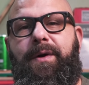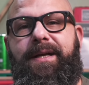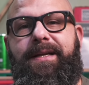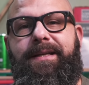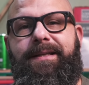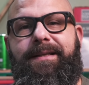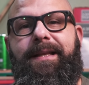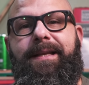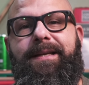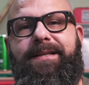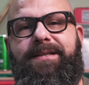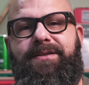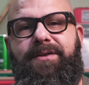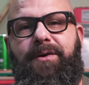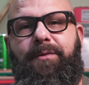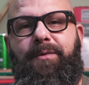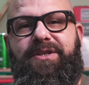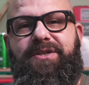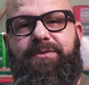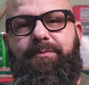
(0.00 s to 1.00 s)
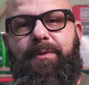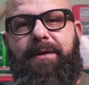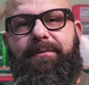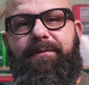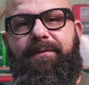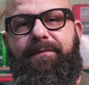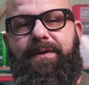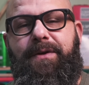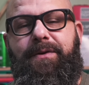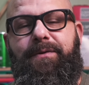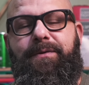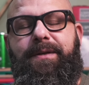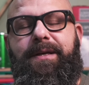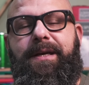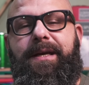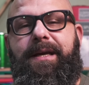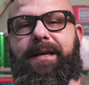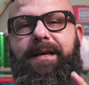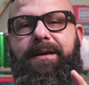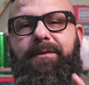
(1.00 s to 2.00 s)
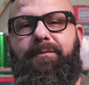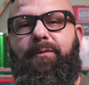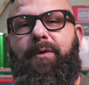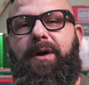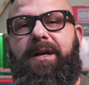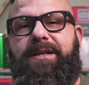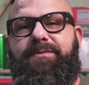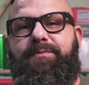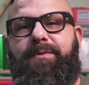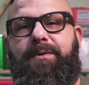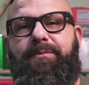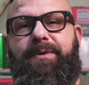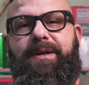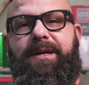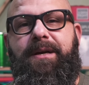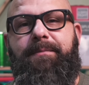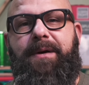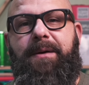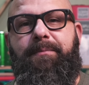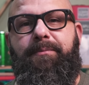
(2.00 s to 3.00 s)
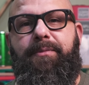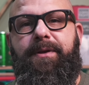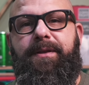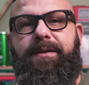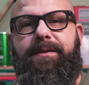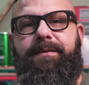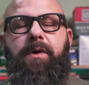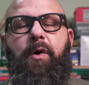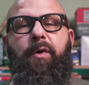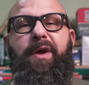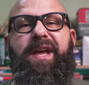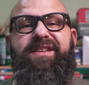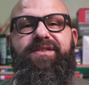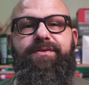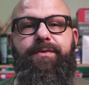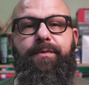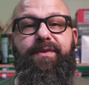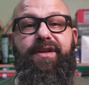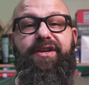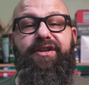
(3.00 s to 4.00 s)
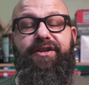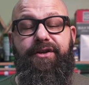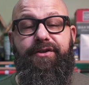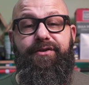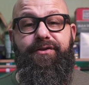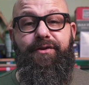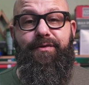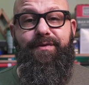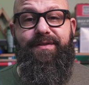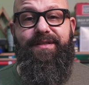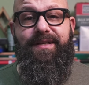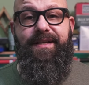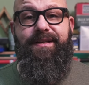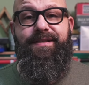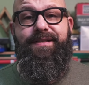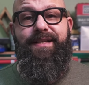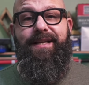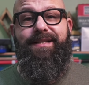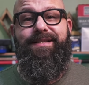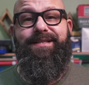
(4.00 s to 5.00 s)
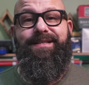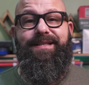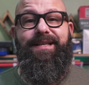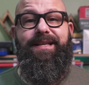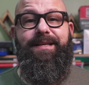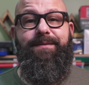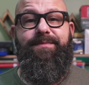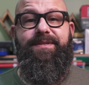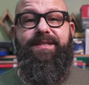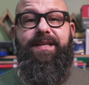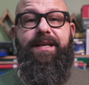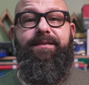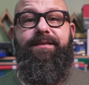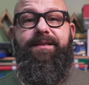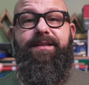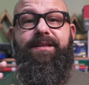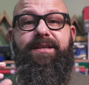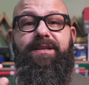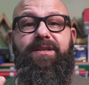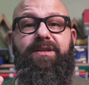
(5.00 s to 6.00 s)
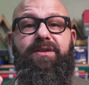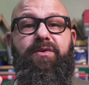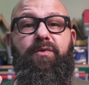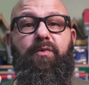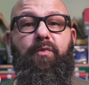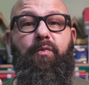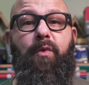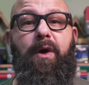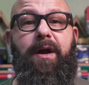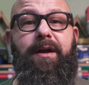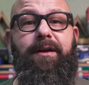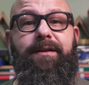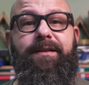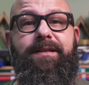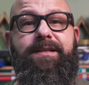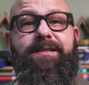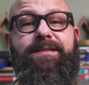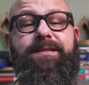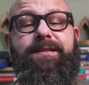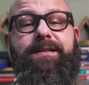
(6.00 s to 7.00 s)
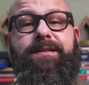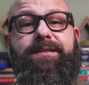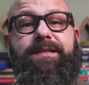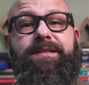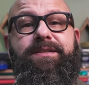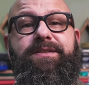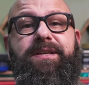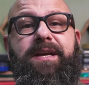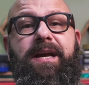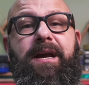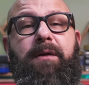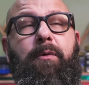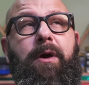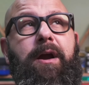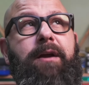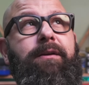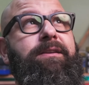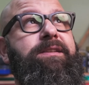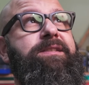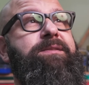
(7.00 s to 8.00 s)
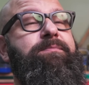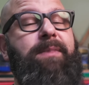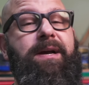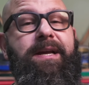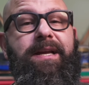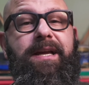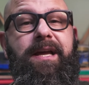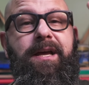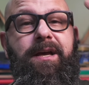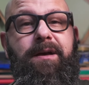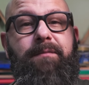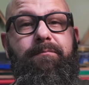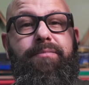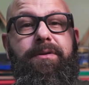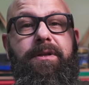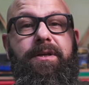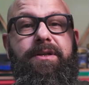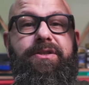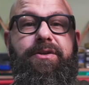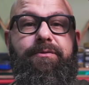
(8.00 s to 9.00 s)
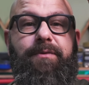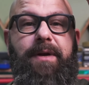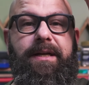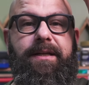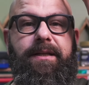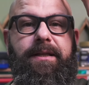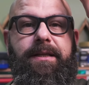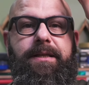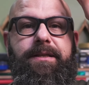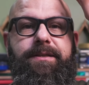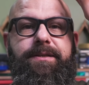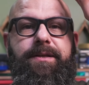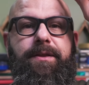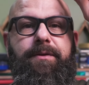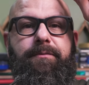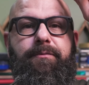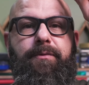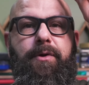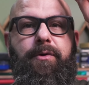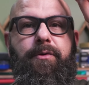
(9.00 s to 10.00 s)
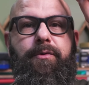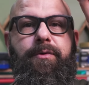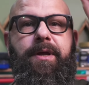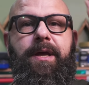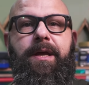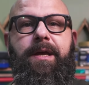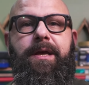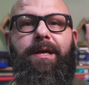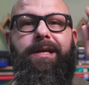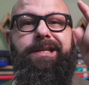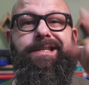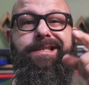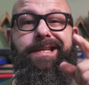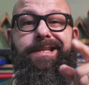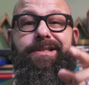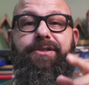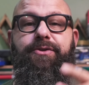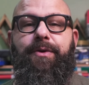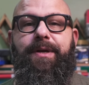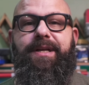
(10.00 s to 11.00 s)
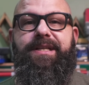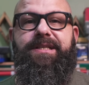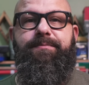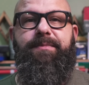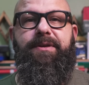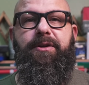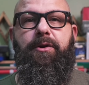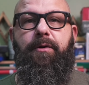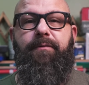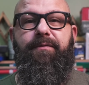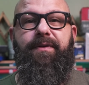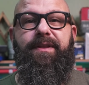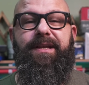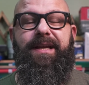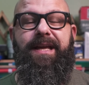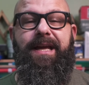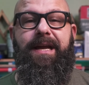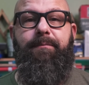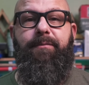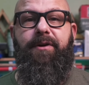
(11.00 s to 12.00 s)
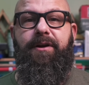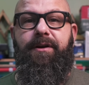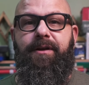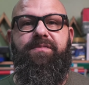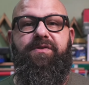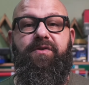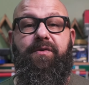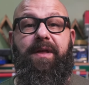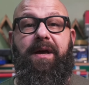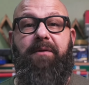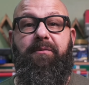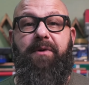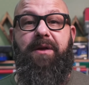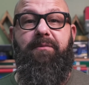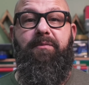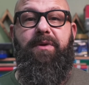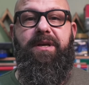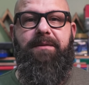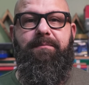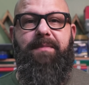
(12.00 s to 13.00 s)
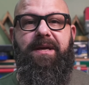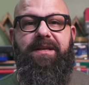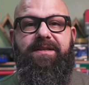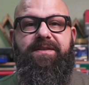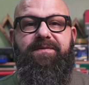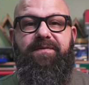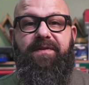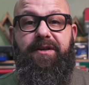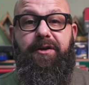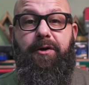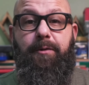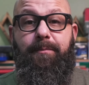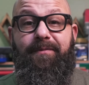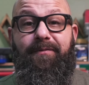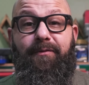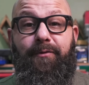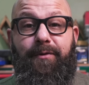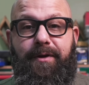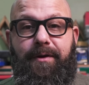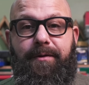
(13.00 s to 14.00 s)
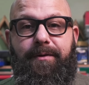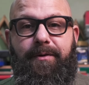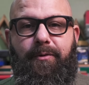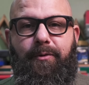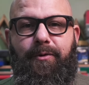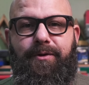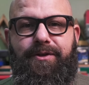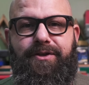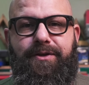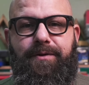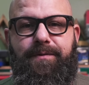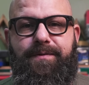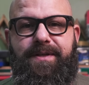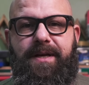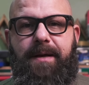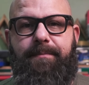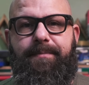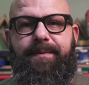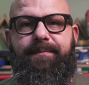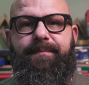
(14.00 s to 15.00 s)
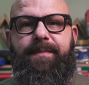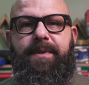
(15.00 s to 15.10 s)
ahead and let us know what you want reviewed and watch what we come up with. Okay, so the good news is it seems that the wireless DJI wireless mic plugged directly into the Rode did transmit over to the camera, so that way we can make this video before the other cord shows up.